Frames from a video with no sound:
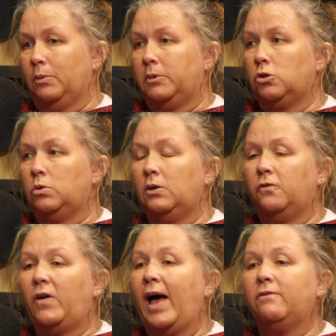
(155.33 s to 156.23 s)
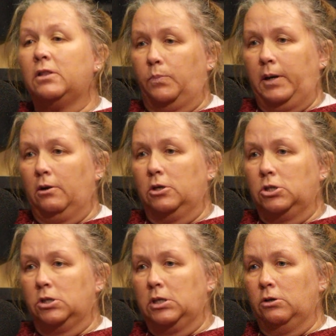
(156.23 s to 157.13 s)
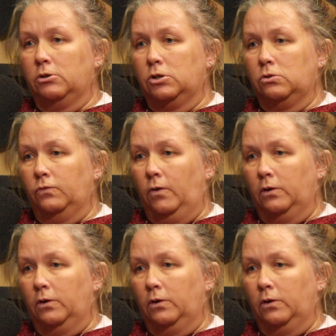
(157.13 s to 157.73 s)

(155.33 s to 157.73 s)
between 5 of the parishes here in Sioux Falls.